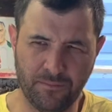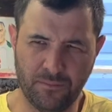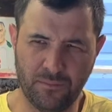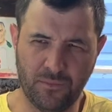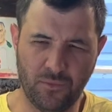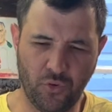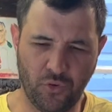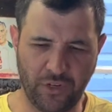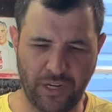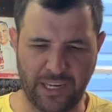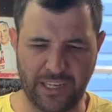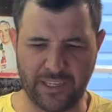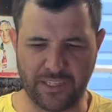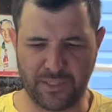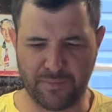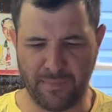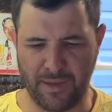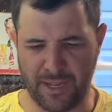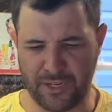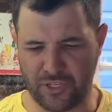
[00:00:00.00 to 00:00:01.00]
not getting as
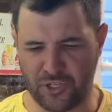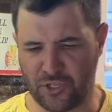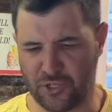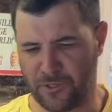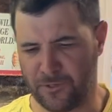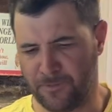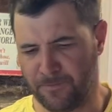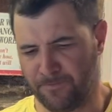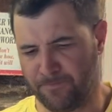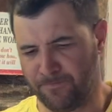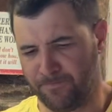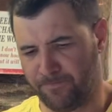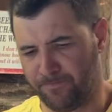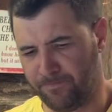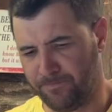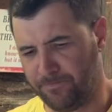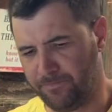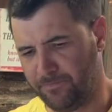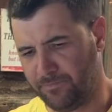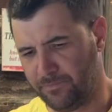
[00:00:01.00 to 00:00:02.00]
much.
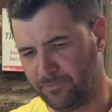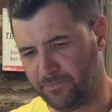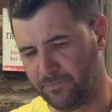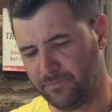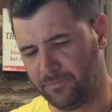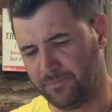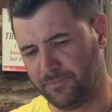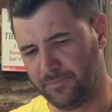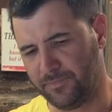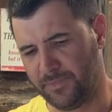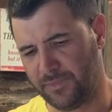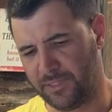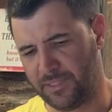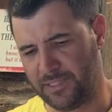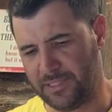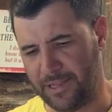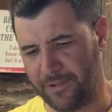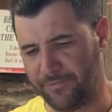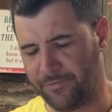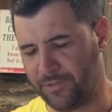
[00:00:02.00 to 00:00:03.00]
It's
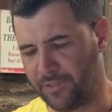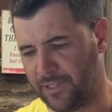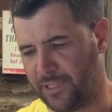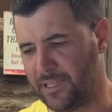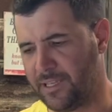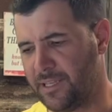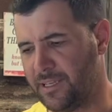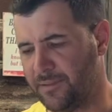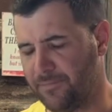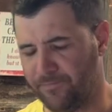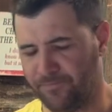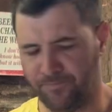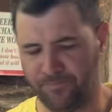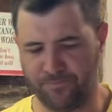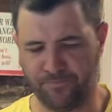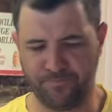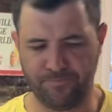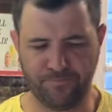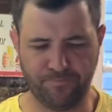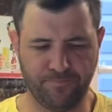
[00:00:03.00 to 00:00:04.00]
definitely
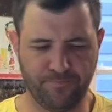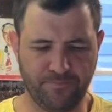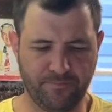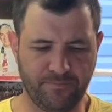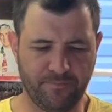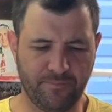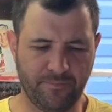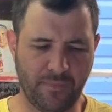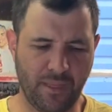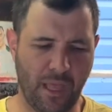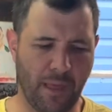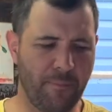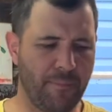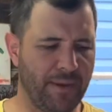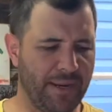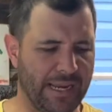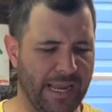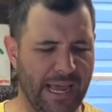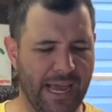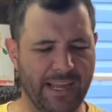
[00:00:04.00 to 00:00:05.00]
a bit
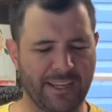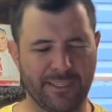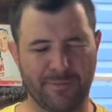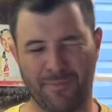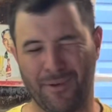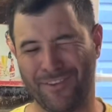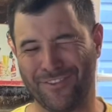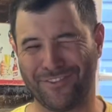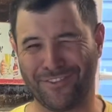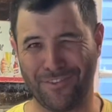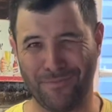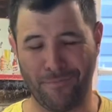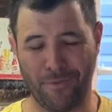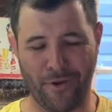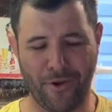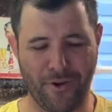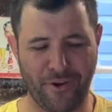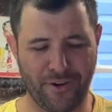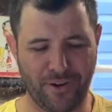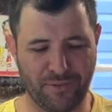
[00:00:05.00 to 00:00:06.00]
hard, I suppose,
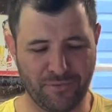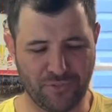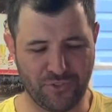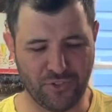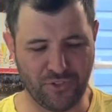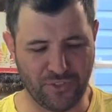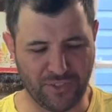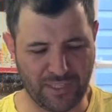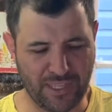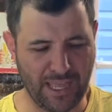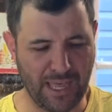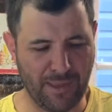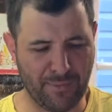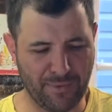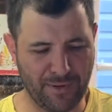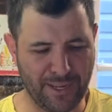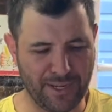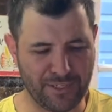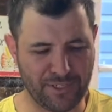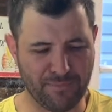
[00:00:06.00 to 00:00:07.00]
comparing it due to the
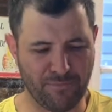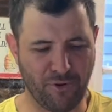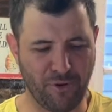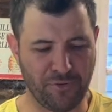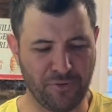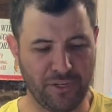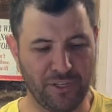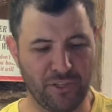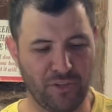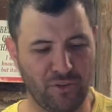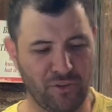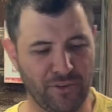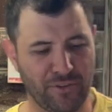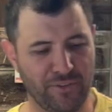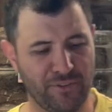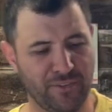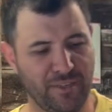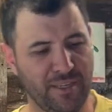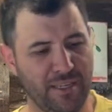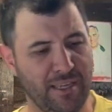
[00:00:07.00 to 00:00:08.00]
carbonation. Probably need
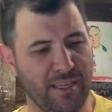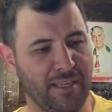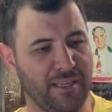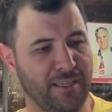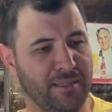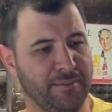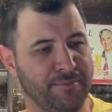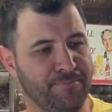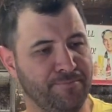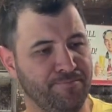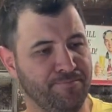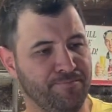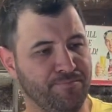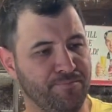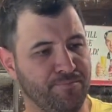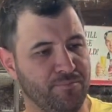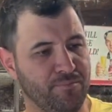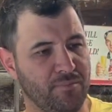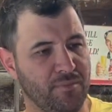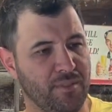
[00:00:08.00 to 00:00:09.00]
longer
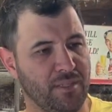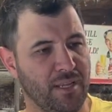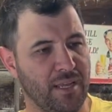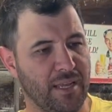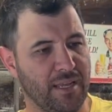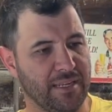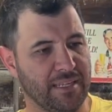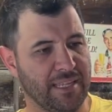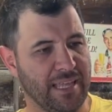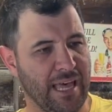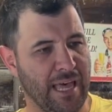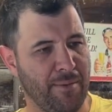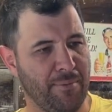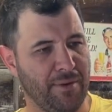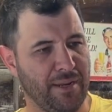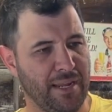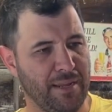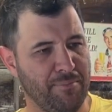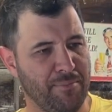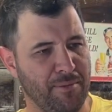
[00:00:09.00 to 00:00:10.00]
to
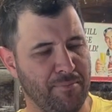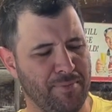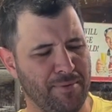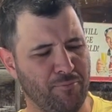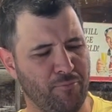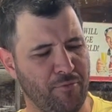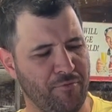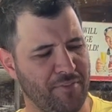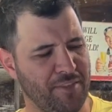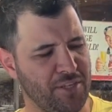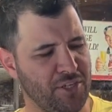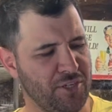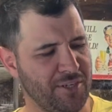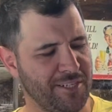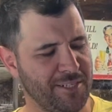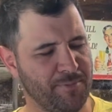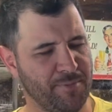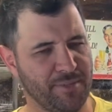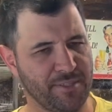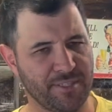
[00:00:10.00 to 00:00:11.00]
carbonate, but with this yeast
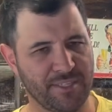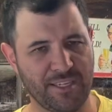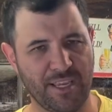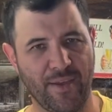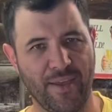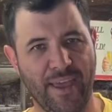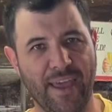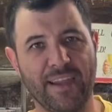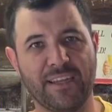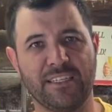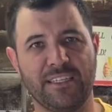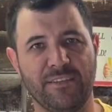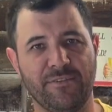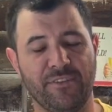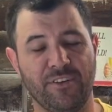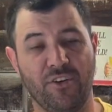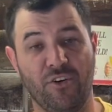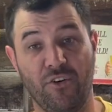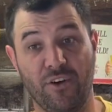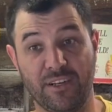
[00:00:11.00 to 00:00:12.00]
being so active at
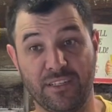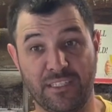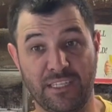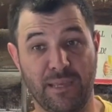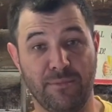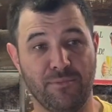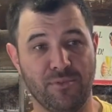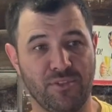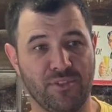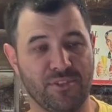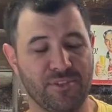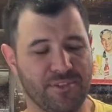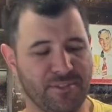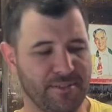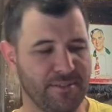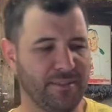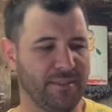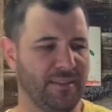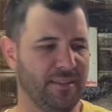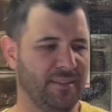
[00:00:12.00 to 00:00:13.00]
high temperatures,
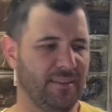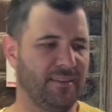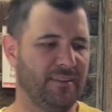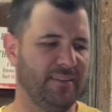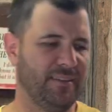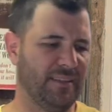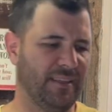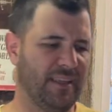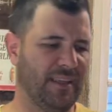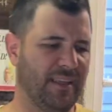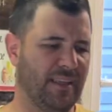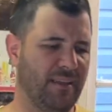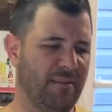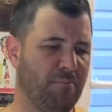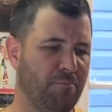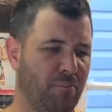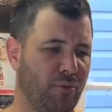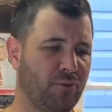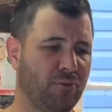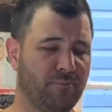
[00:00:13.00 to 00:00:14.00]

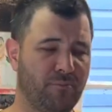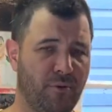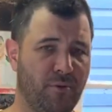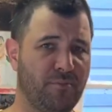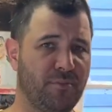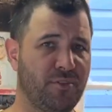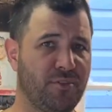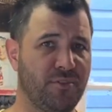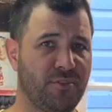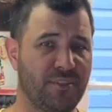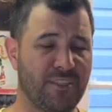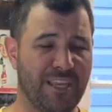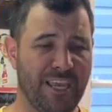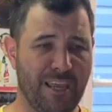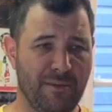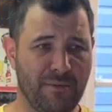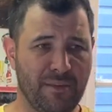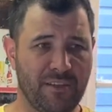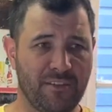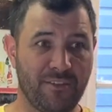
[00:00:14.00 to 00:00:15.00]
bottle bombs do scare me
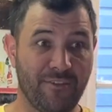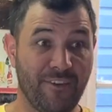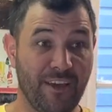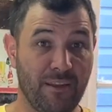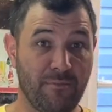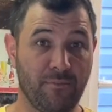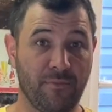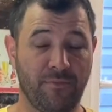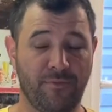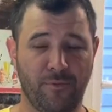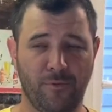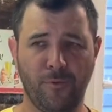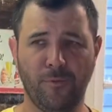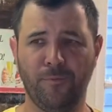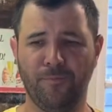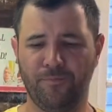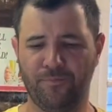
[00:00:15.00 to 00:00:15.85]
because I've had them before.